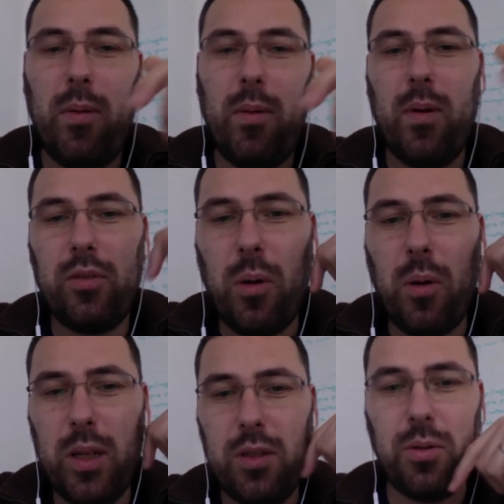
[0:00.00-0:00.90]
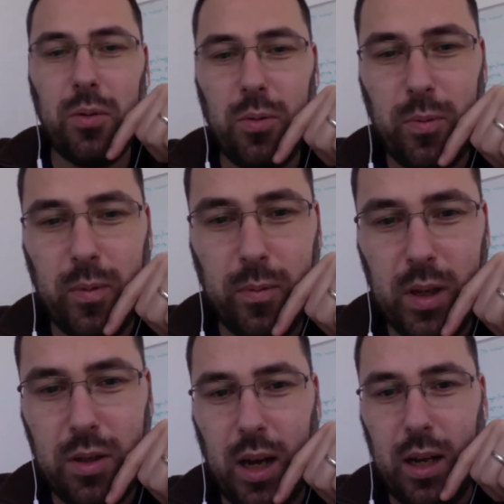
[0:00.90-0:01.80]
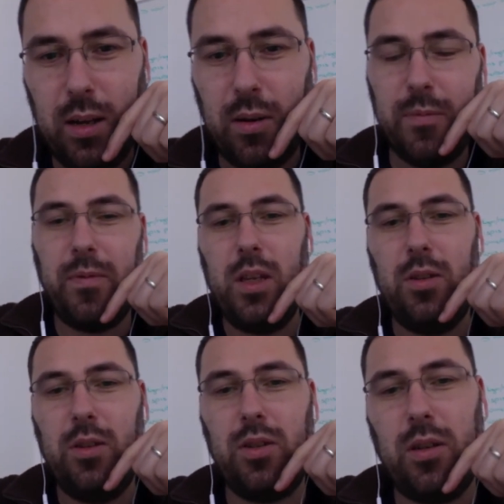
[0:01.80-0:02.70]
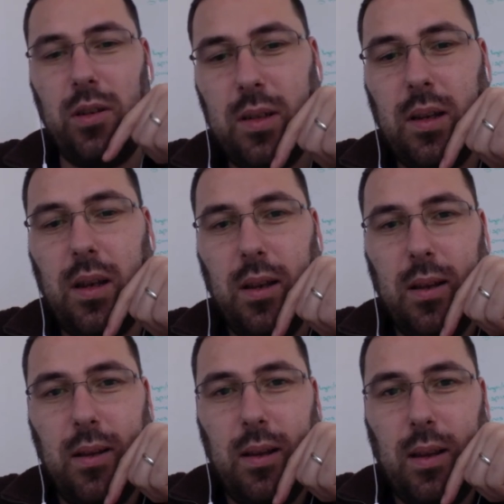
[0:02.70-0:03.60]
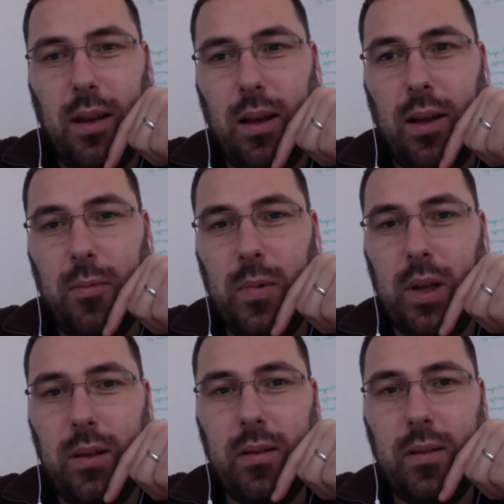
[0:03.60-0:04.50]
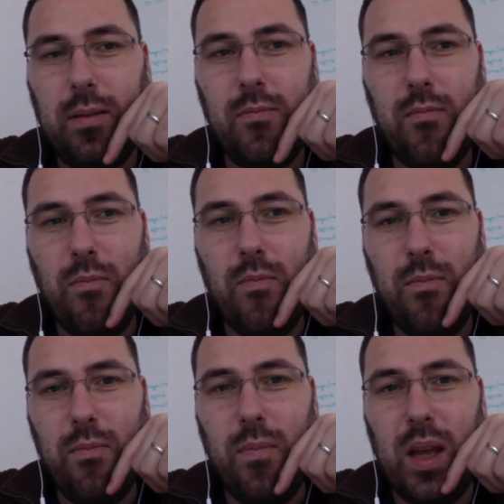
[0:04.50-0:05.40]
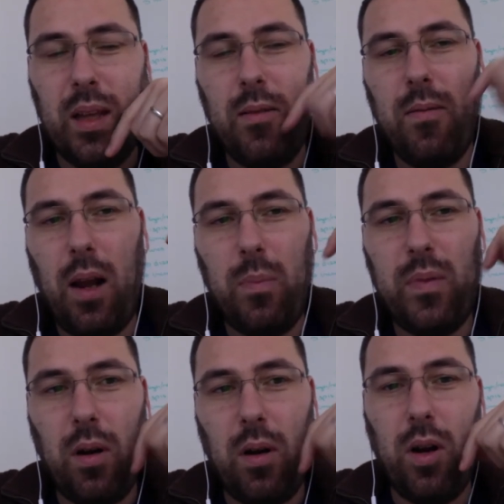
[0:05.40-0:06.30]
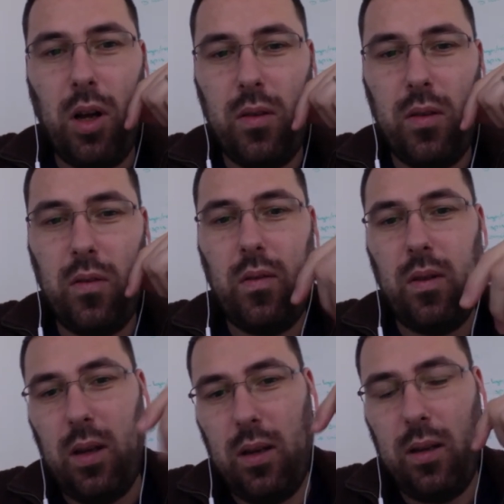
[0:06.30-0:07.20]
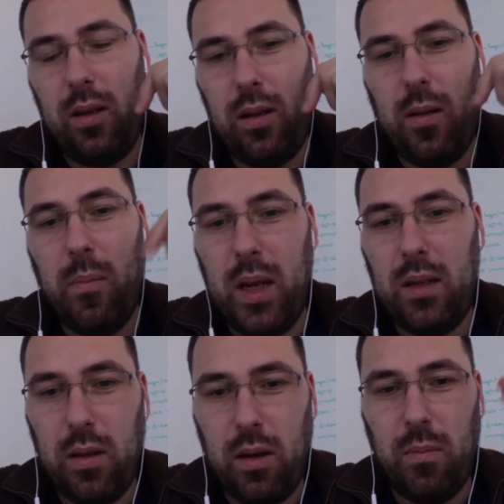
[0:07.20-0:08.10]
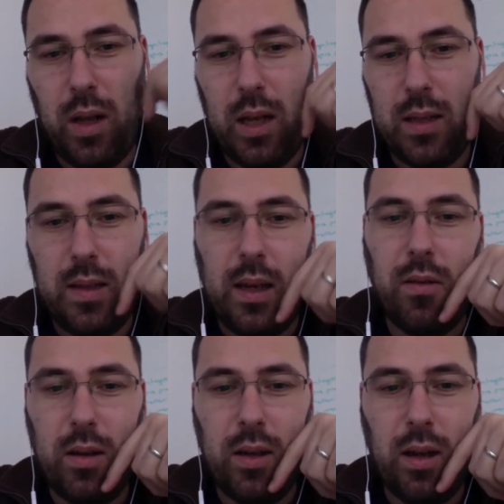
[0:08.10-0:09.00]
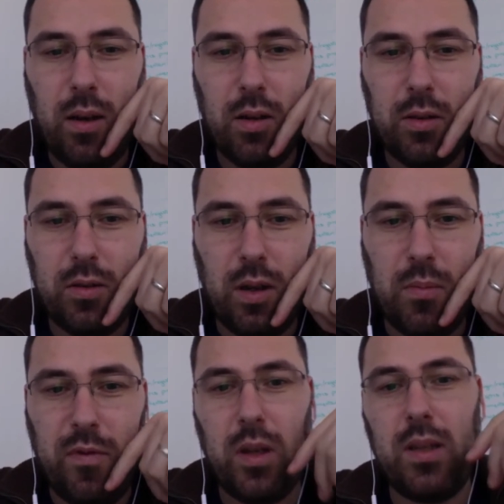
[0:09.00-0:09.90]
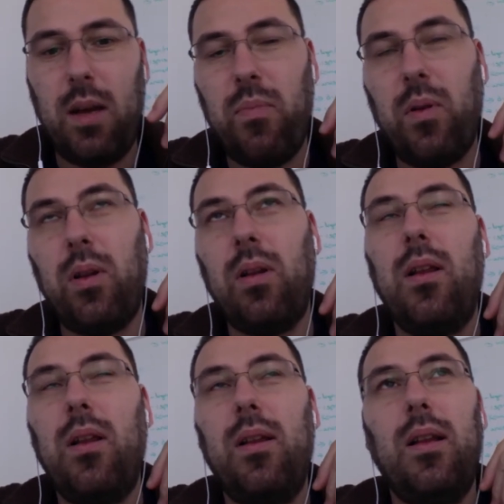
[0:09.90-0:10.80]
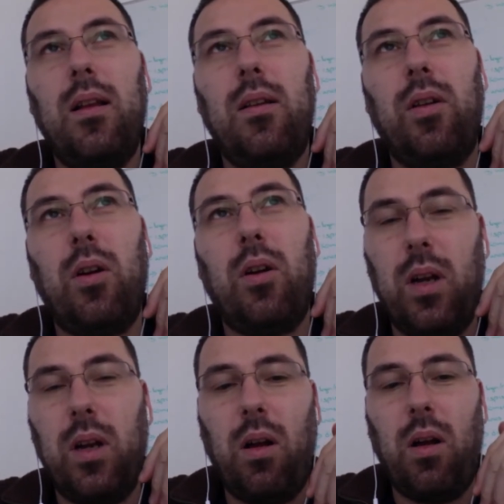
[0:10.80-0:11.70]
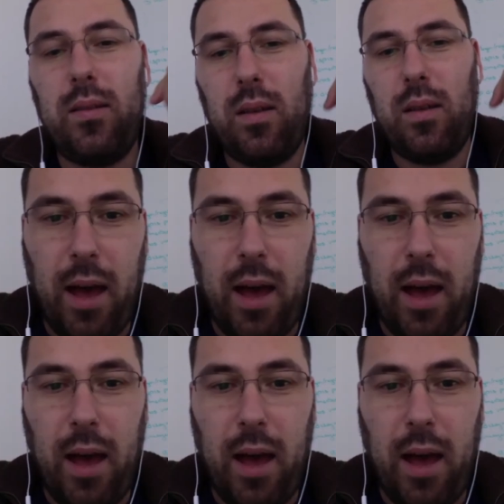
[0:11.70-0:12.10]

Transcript: not go into which kind of features will be developed or not in a midterm, let's say, or in a long term. For example, the collected